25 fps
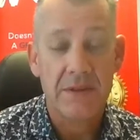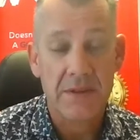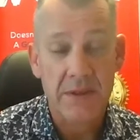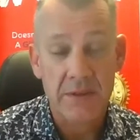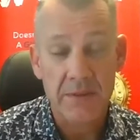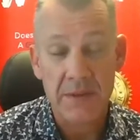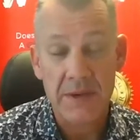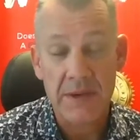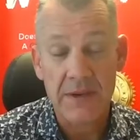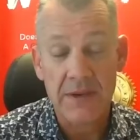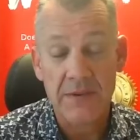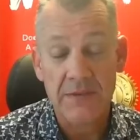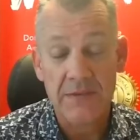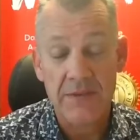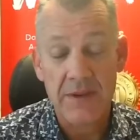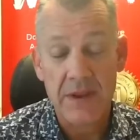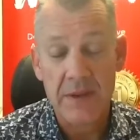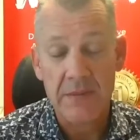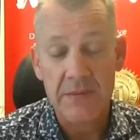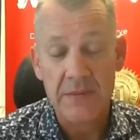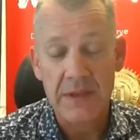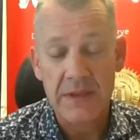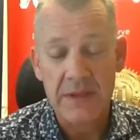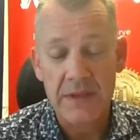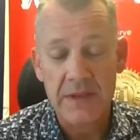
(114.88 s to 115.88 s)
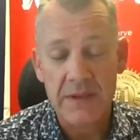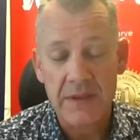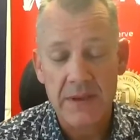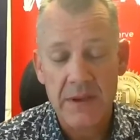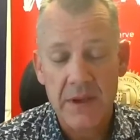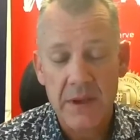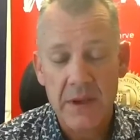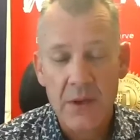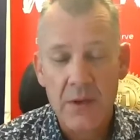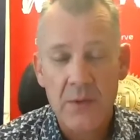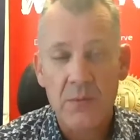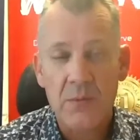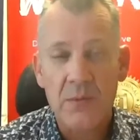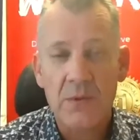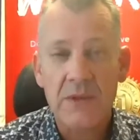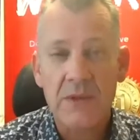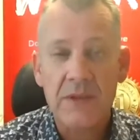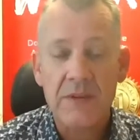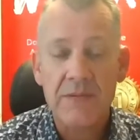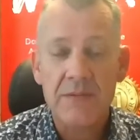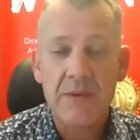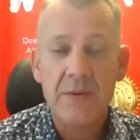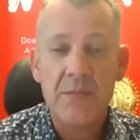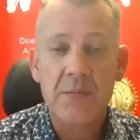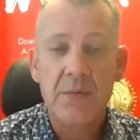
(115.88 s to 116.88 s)
someone in your family will
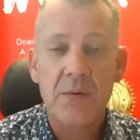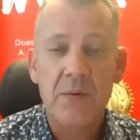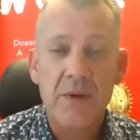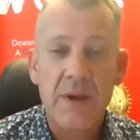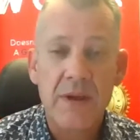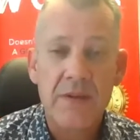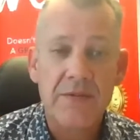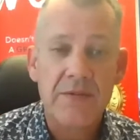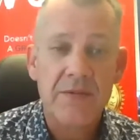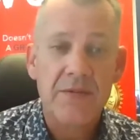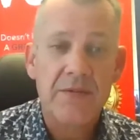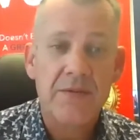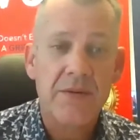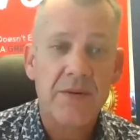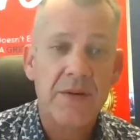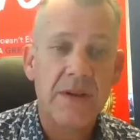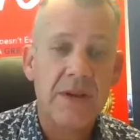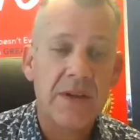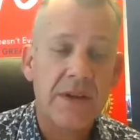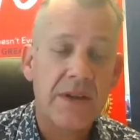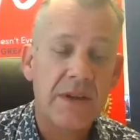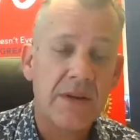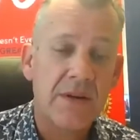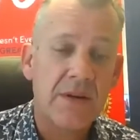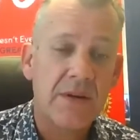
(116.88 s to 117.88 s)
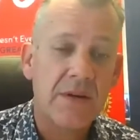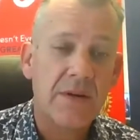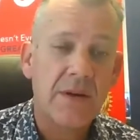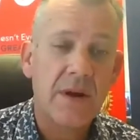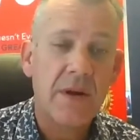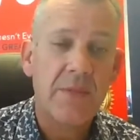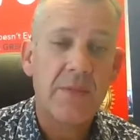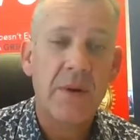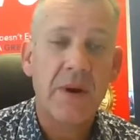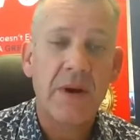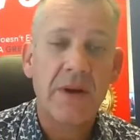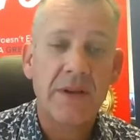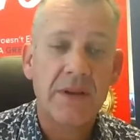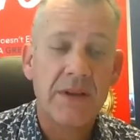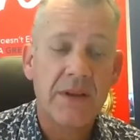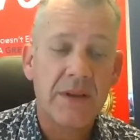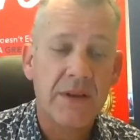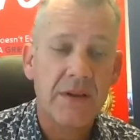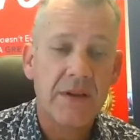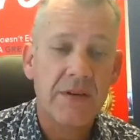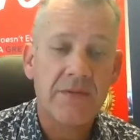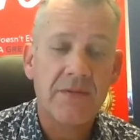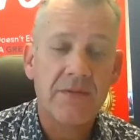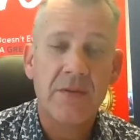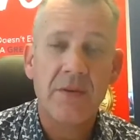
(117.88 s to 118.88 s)
leave you bereft for year upon
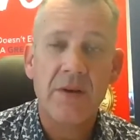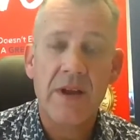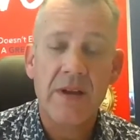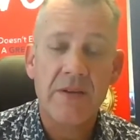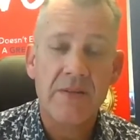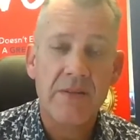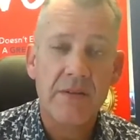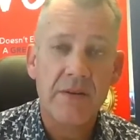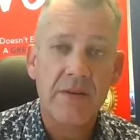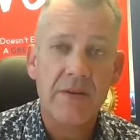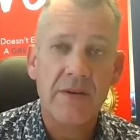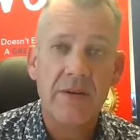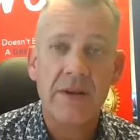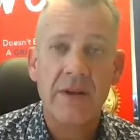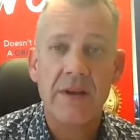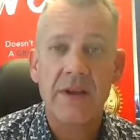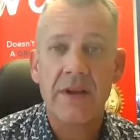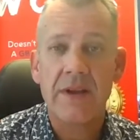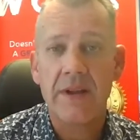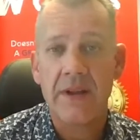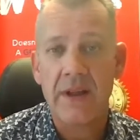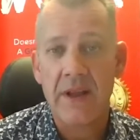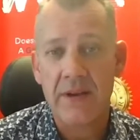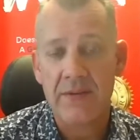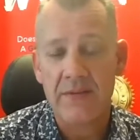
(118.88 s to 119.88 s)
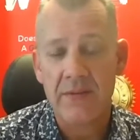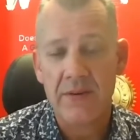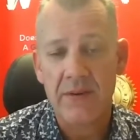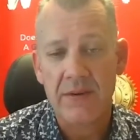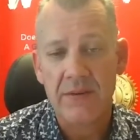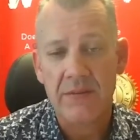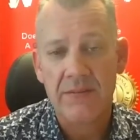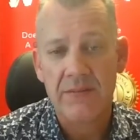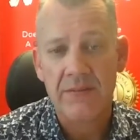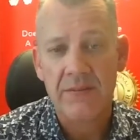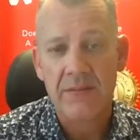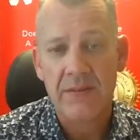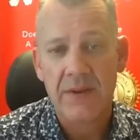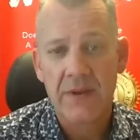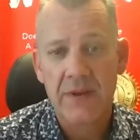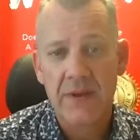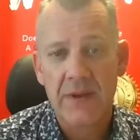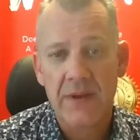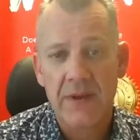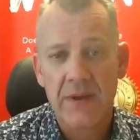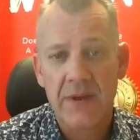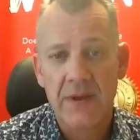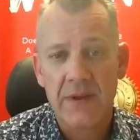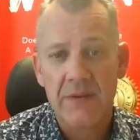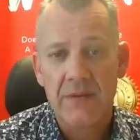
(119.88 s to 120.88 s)
year, forever and ever.
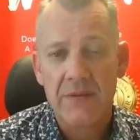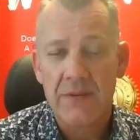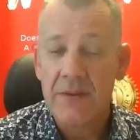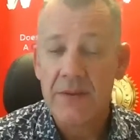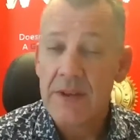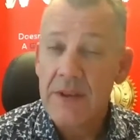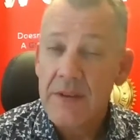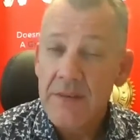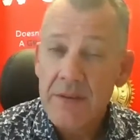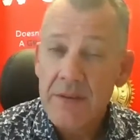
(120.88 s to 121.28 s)
You're